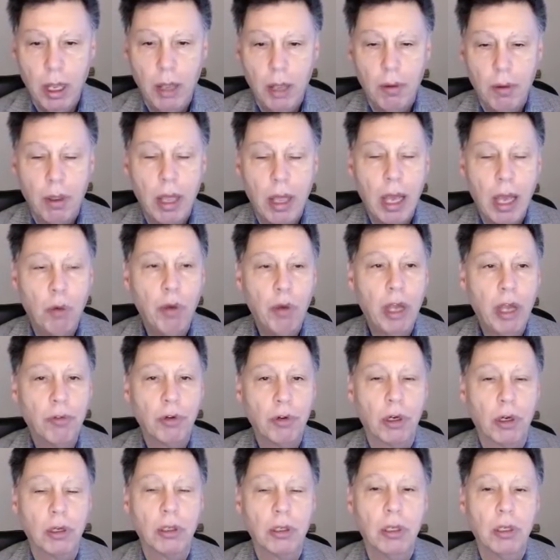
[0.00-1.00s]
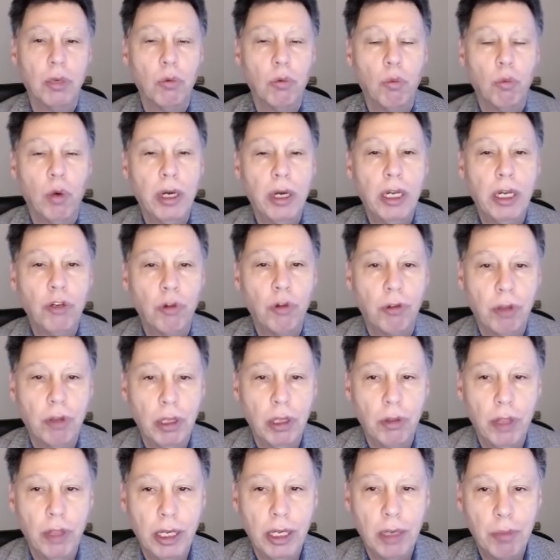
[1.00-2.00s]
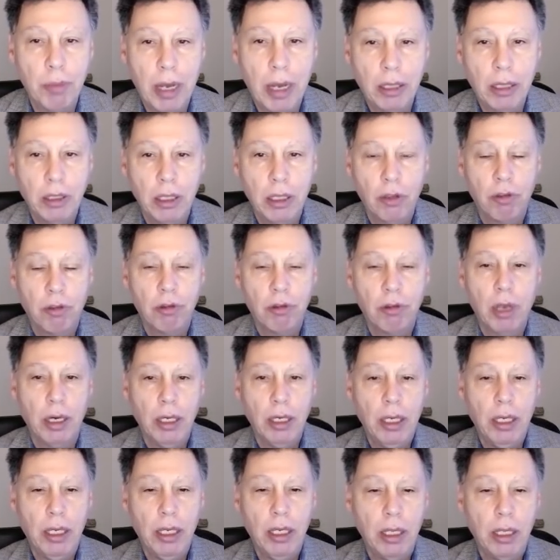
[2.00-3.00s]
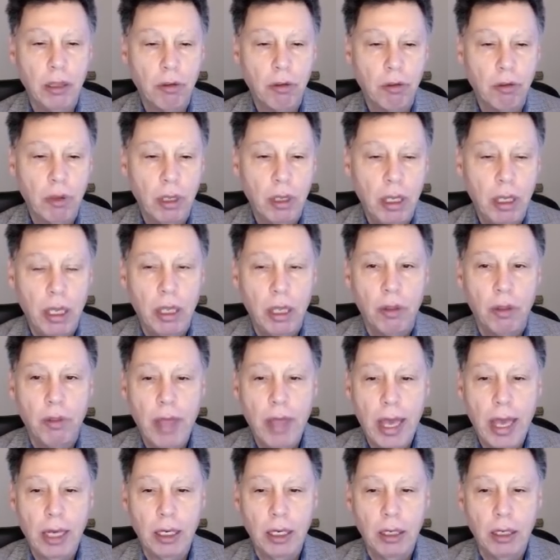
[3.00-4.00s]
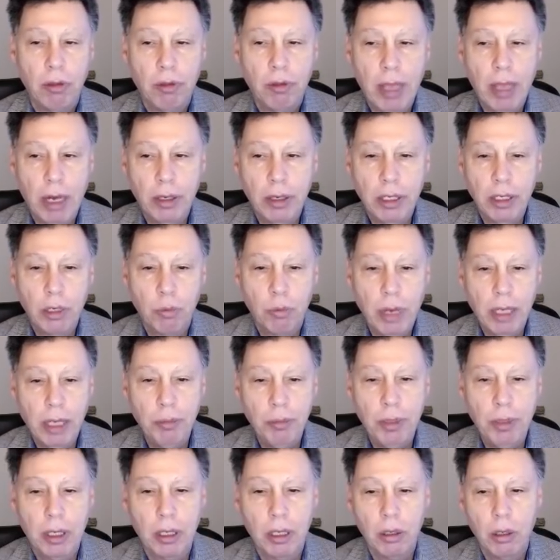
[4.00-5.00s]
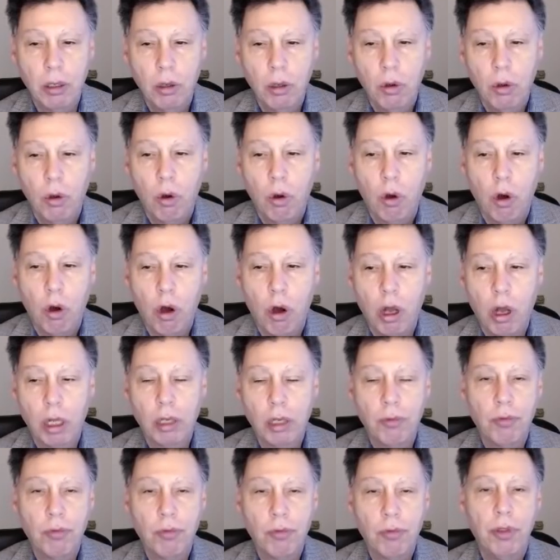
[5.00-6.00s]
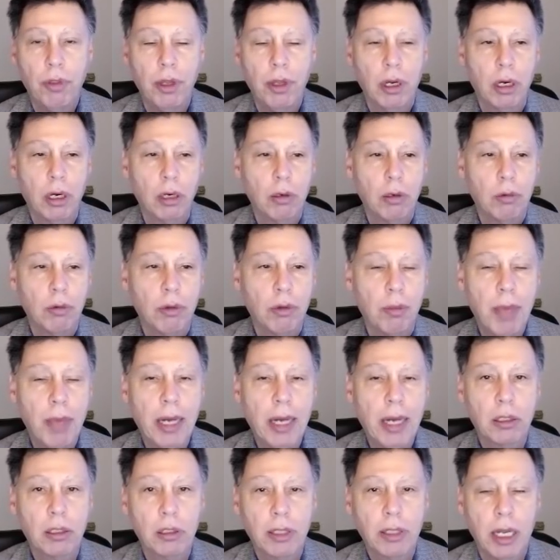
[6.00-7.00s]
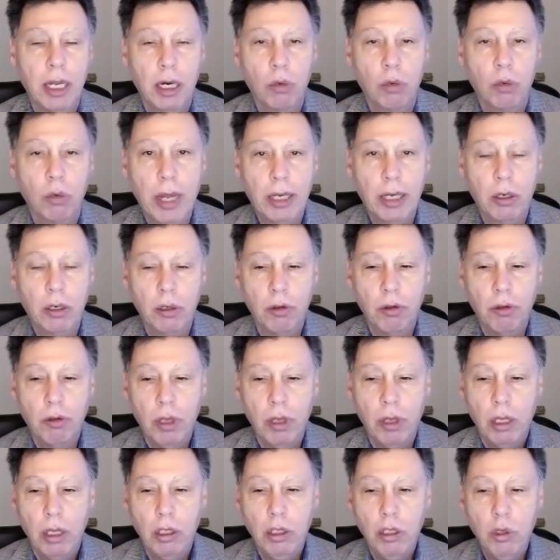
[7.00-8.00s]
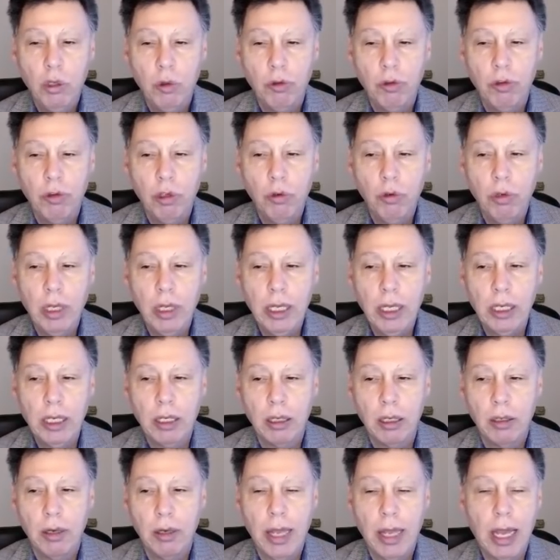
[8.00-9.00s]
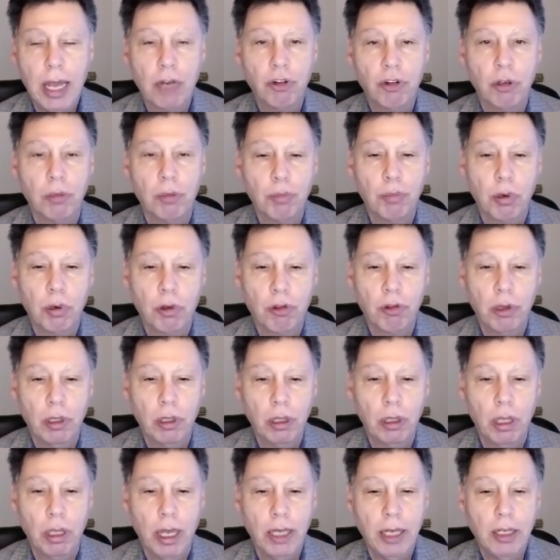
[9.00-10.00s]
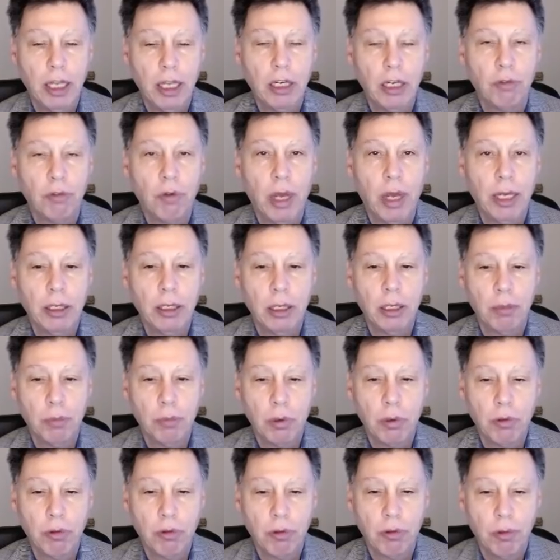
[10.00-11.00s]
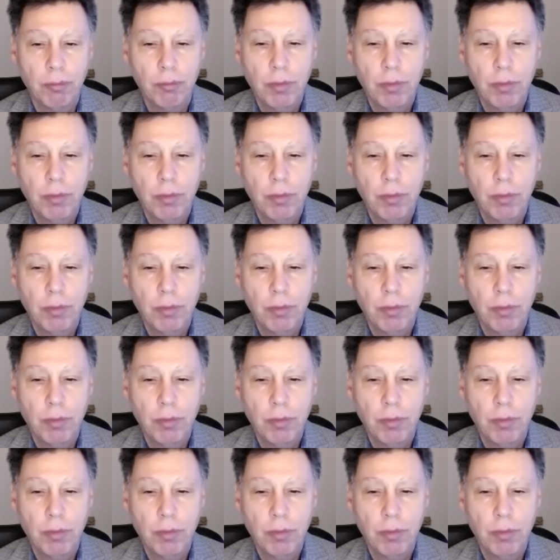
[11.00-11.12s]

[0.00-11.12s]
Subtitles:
However, one interesting thing about this study is that in Saudi Arabia, all of the medical care records use unique national personal identifying numbers.